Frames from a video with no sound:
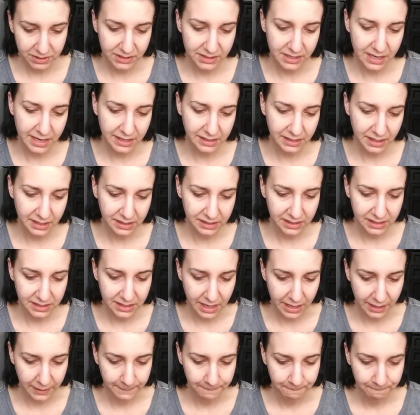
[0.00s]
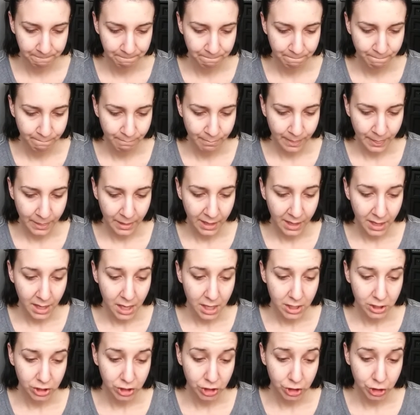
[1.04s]
$9.99.
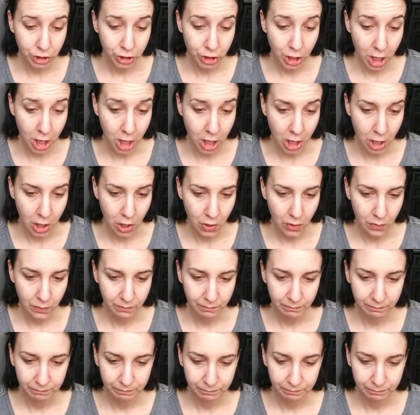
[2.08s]
So